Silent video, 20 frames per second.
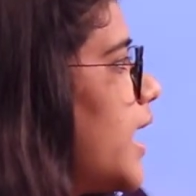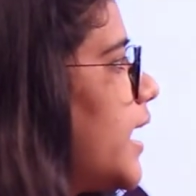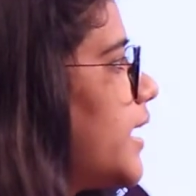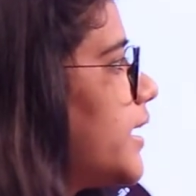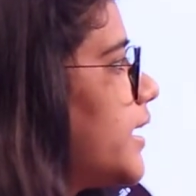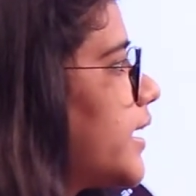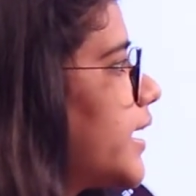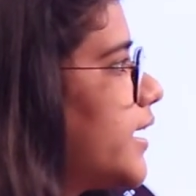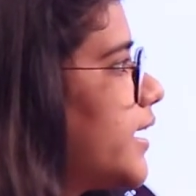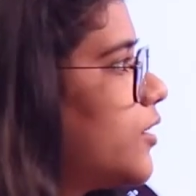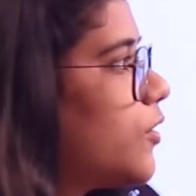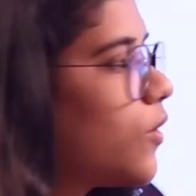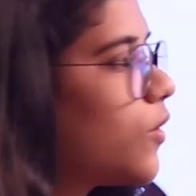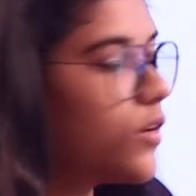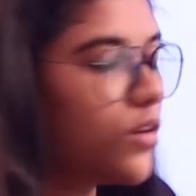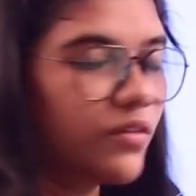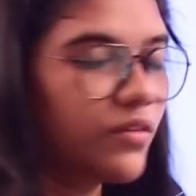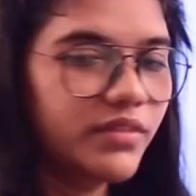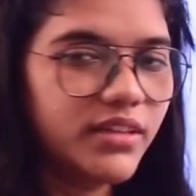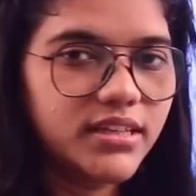And again,
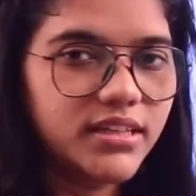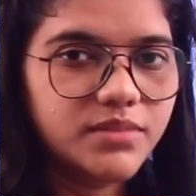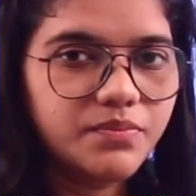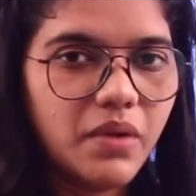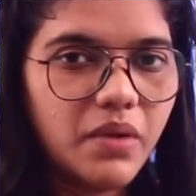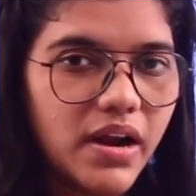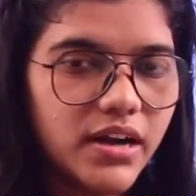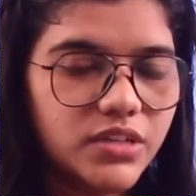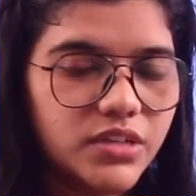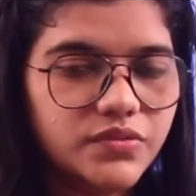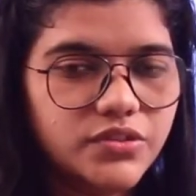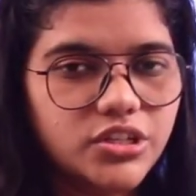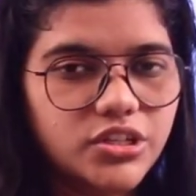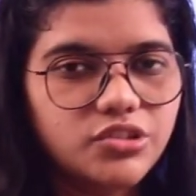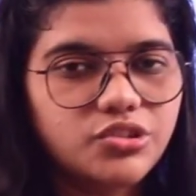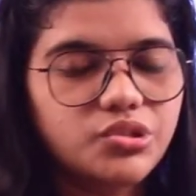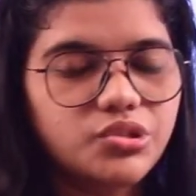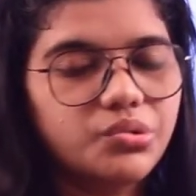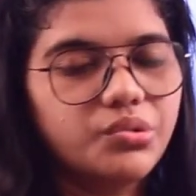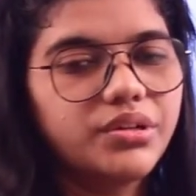all of these bars which
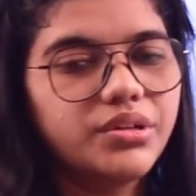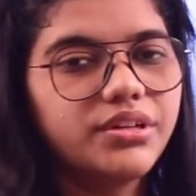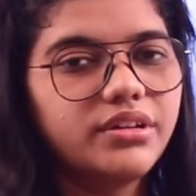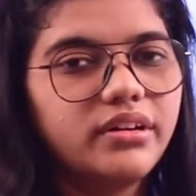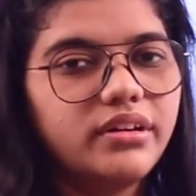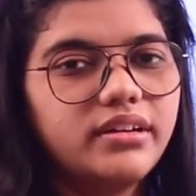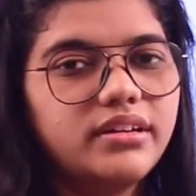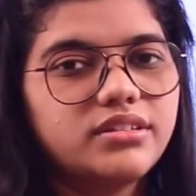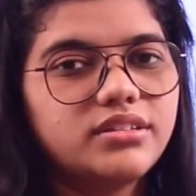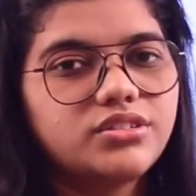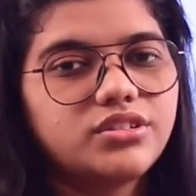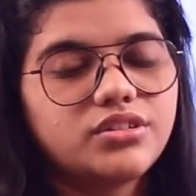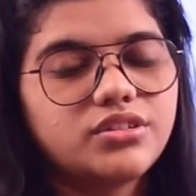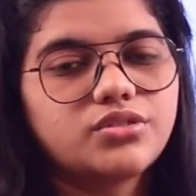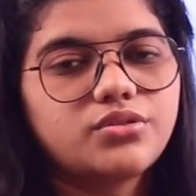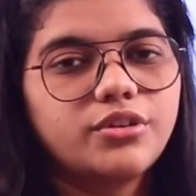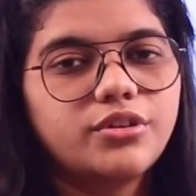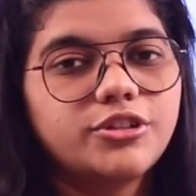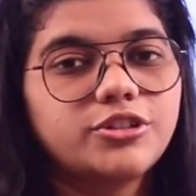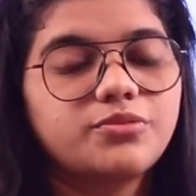are shown here is
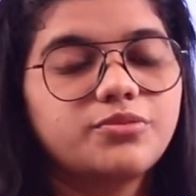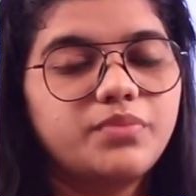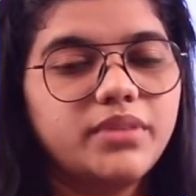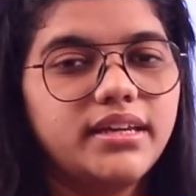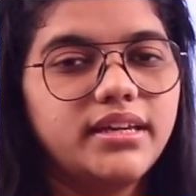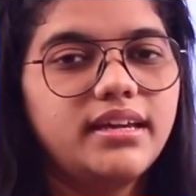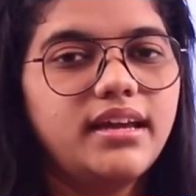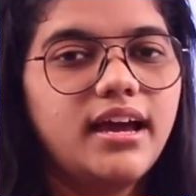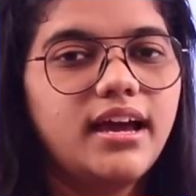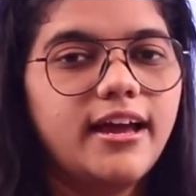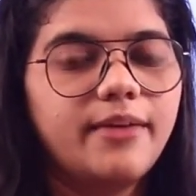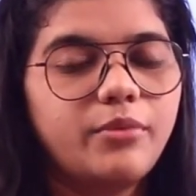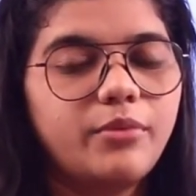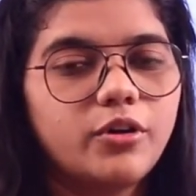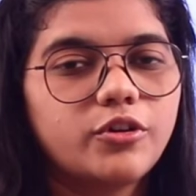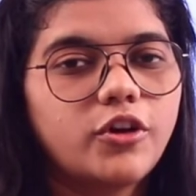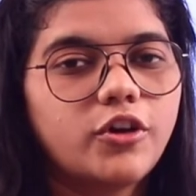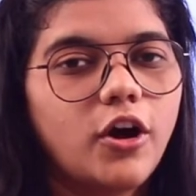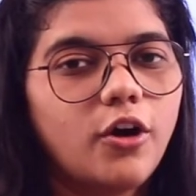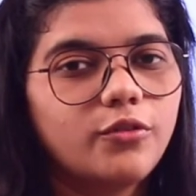just going to be
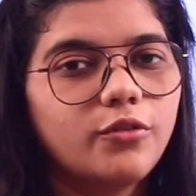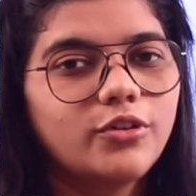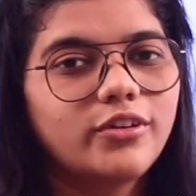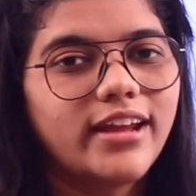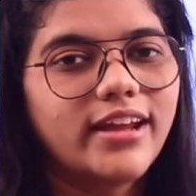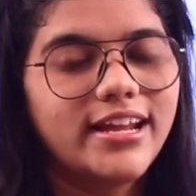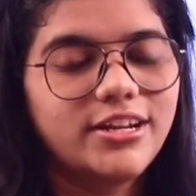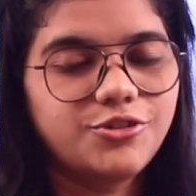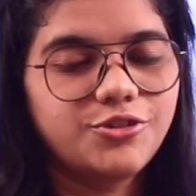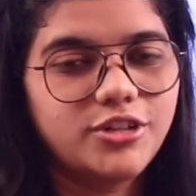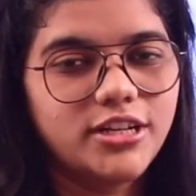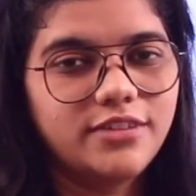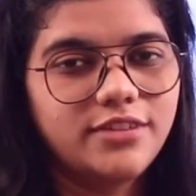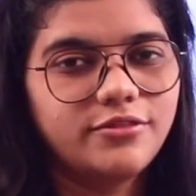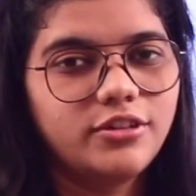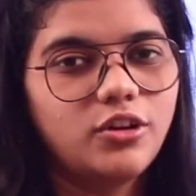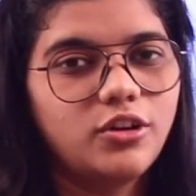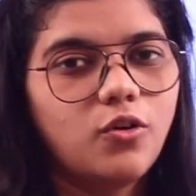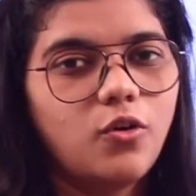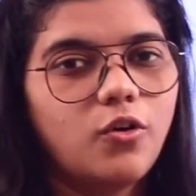about how your entry
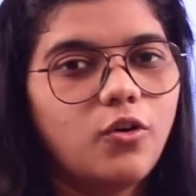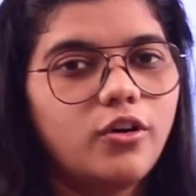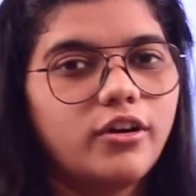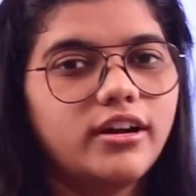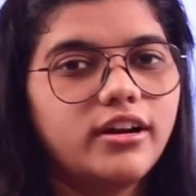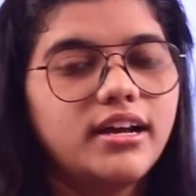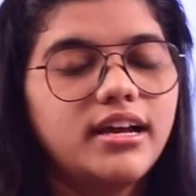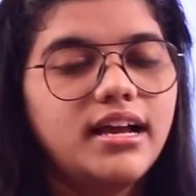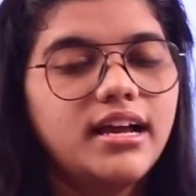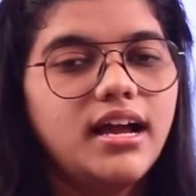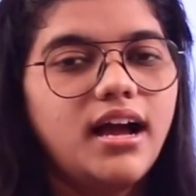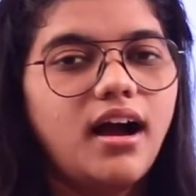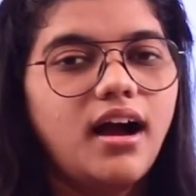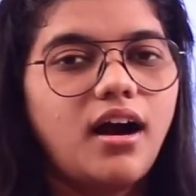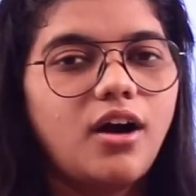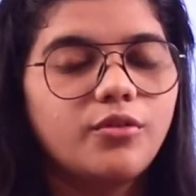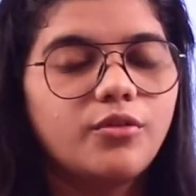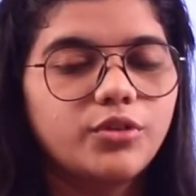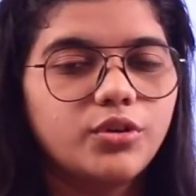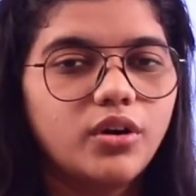level, or
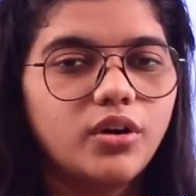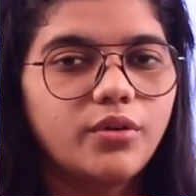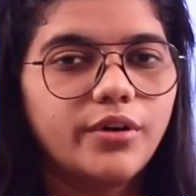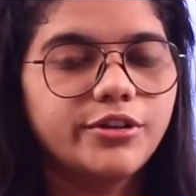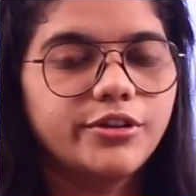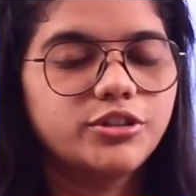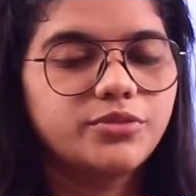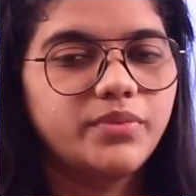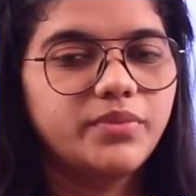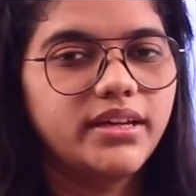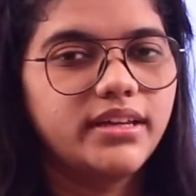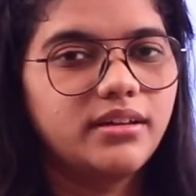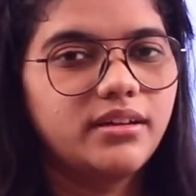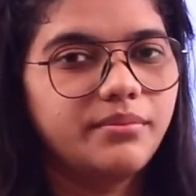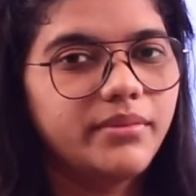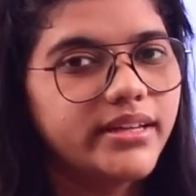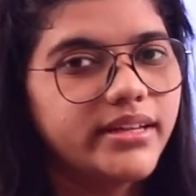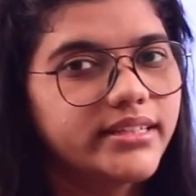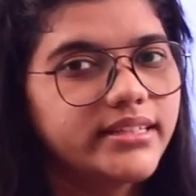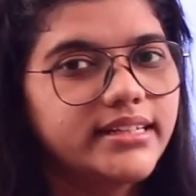how you are going to be in a
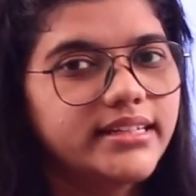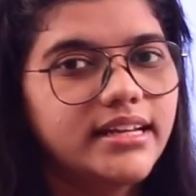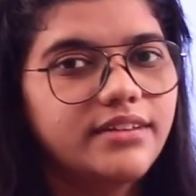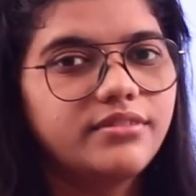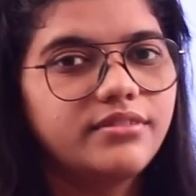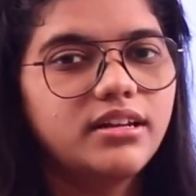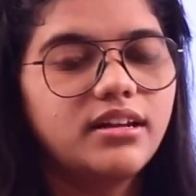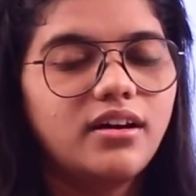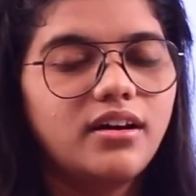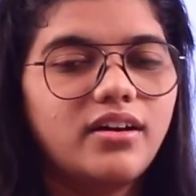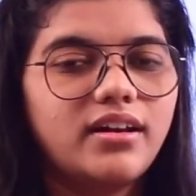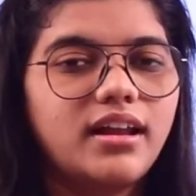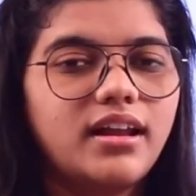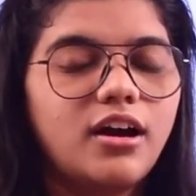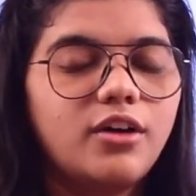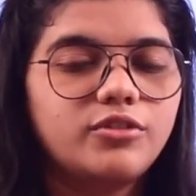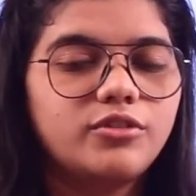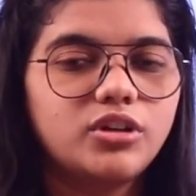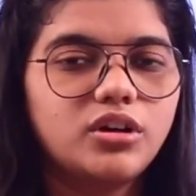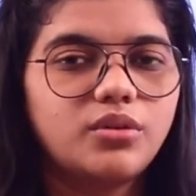median level, and
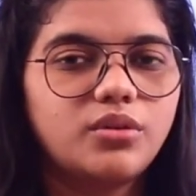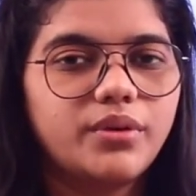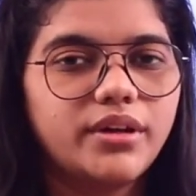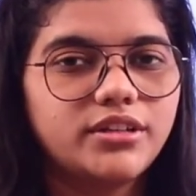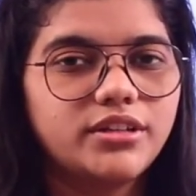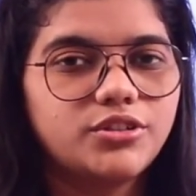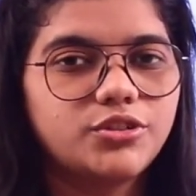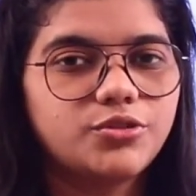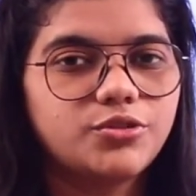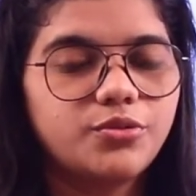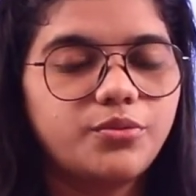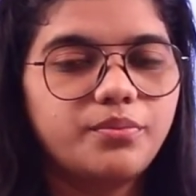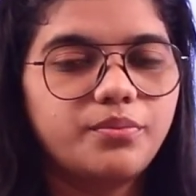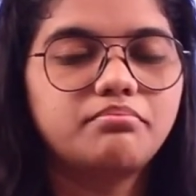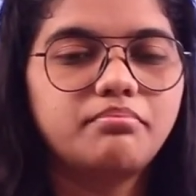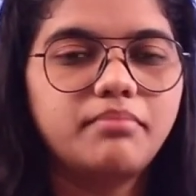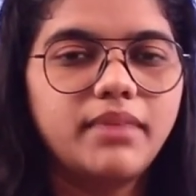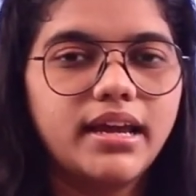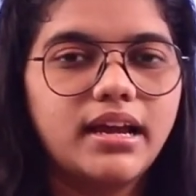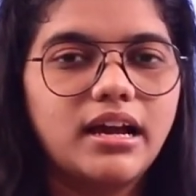how you are going to
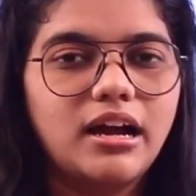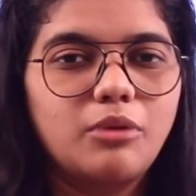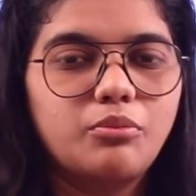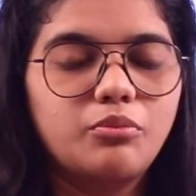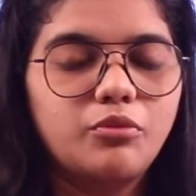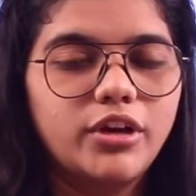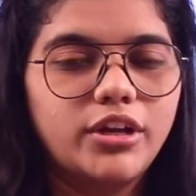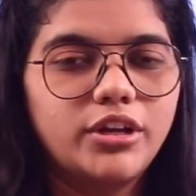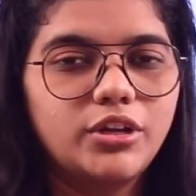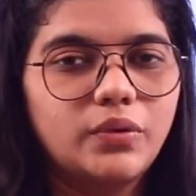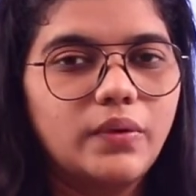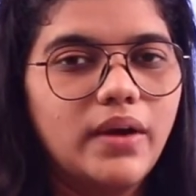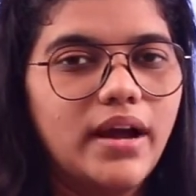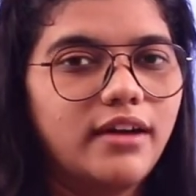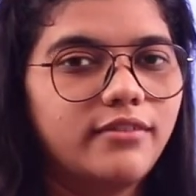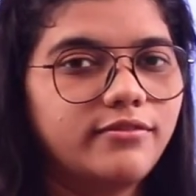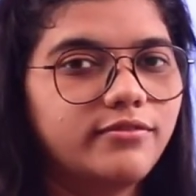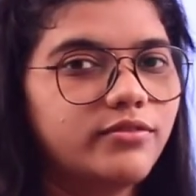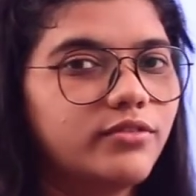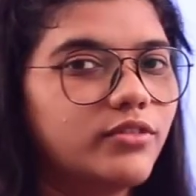make up when you
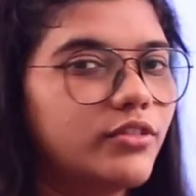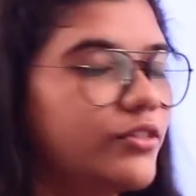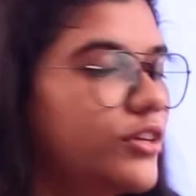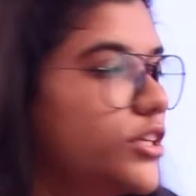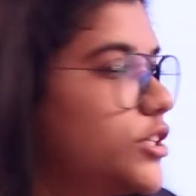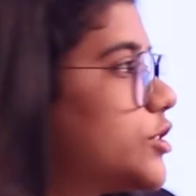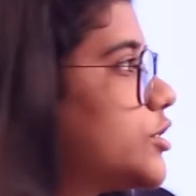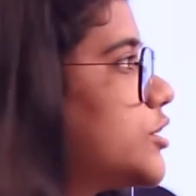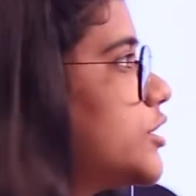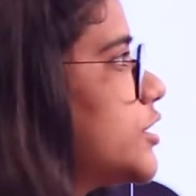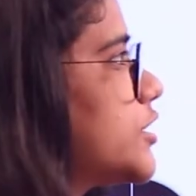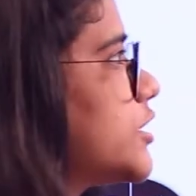have reach the